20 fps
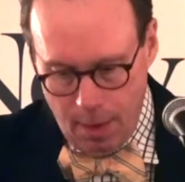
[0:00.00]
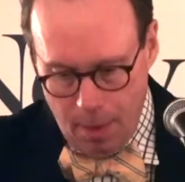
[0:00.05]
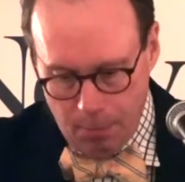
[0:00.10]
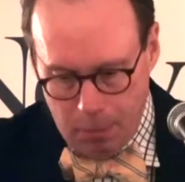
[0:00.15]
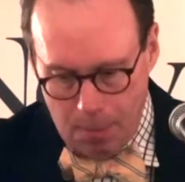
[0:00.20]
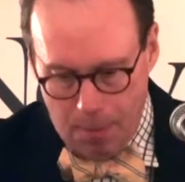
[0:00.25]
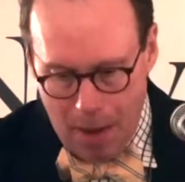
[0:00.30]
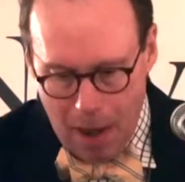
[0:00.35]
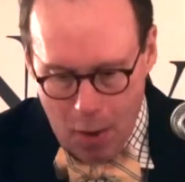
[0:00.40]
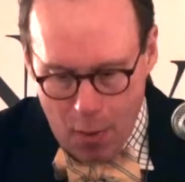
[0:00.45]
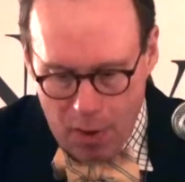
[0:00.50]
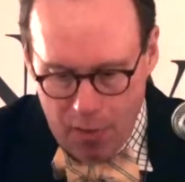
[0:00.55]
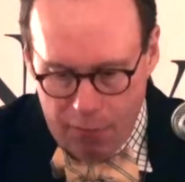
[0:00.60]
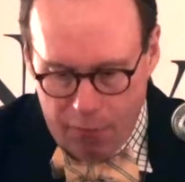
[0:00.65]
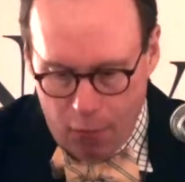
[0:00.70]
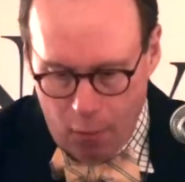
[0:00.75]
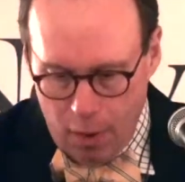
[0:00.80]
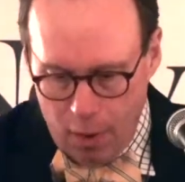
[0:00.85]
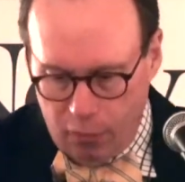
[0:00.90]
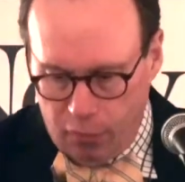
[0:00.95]
Preparing
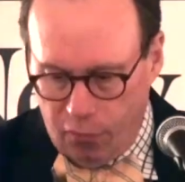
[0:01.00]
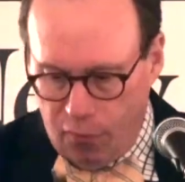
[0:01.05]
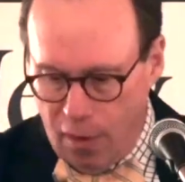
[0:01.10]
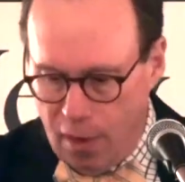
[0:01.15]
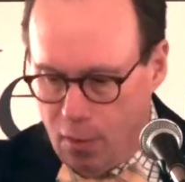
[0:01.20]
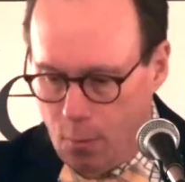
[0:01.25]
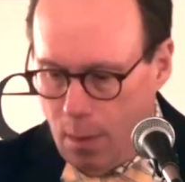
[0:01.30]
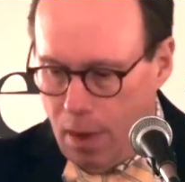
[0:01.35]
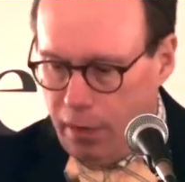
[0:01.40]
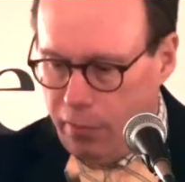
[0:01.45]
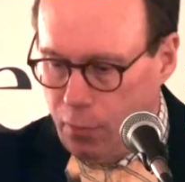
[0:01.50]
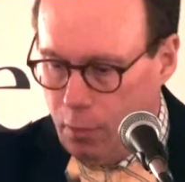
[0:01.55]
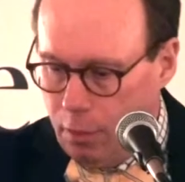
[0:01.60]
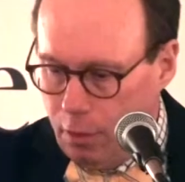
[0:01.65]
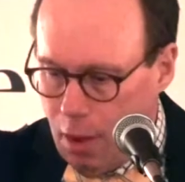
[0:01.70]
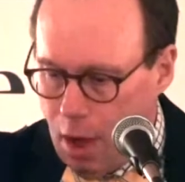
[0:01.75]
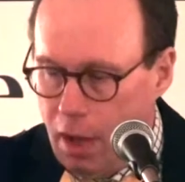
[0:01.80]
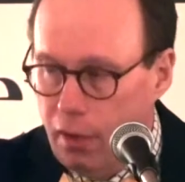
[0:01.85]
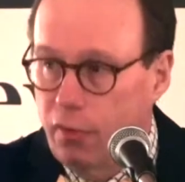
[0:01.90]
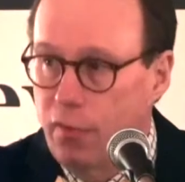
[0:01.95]
for his fundraiser in
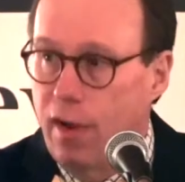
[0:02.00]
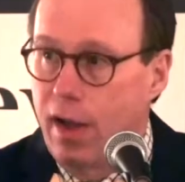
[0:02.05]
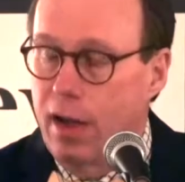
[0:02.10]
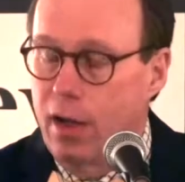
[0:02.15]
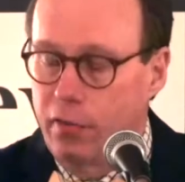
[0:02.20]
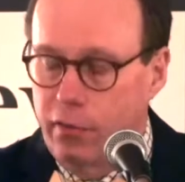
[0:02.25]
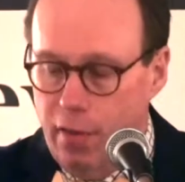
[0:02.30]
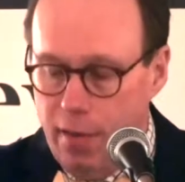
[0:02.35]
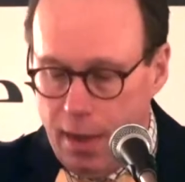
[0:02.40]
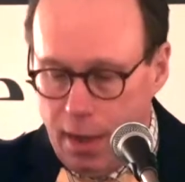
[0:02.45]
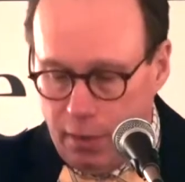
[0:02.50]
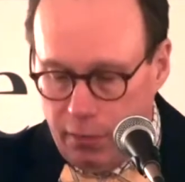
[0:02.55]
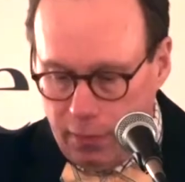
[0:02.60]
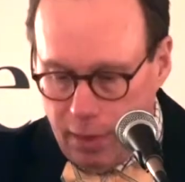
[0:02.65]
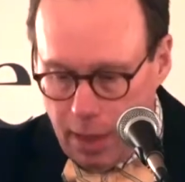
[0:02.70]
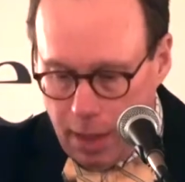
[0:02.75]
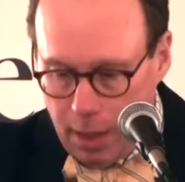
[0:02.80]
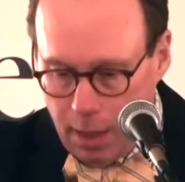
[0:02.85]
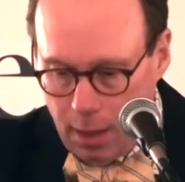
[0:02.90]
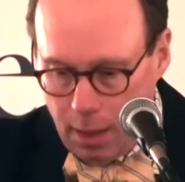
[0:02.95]
Las Vegas the next
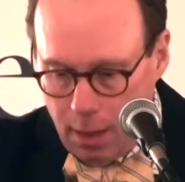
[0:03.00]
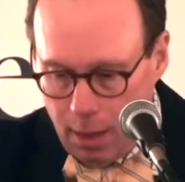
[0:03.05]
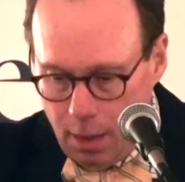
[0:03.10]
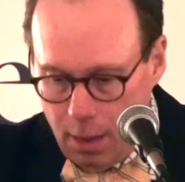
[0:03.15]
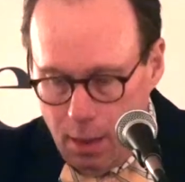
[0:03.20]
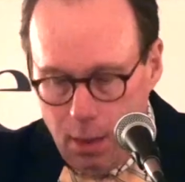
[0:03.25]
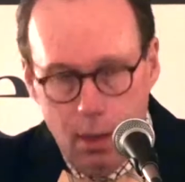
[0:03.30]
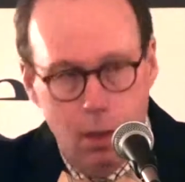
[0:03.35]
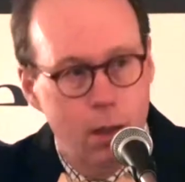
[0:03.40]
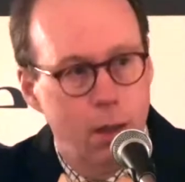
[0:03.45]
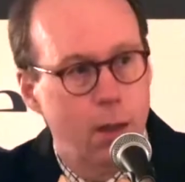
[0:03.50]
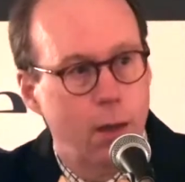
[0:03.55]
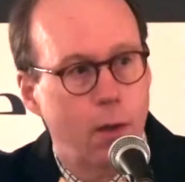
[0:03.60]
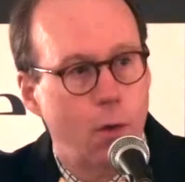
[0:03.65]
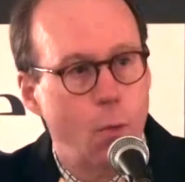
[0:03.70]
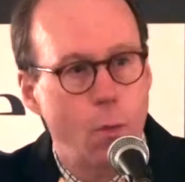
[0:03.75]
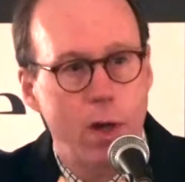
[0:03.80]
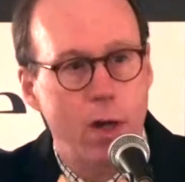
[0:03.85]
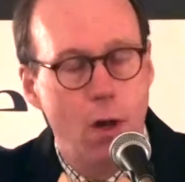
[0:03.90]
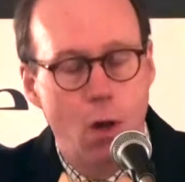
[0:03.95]
day?
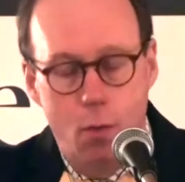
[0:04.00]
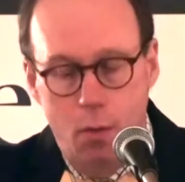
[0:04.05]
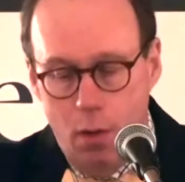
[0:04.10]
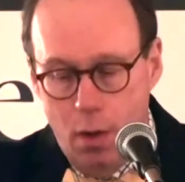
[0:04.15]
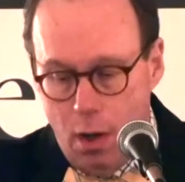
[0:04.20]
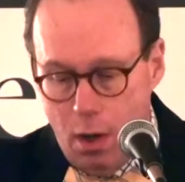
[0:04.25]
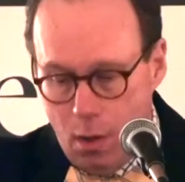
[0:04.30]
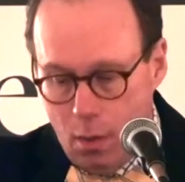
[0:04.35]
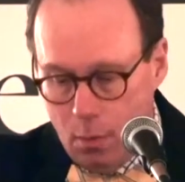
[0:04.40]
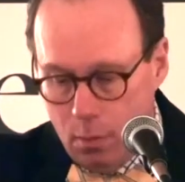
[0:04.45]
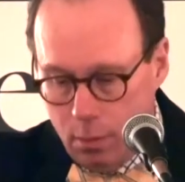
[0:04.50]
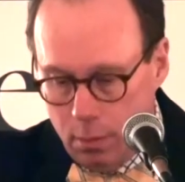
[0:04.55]
We don't know.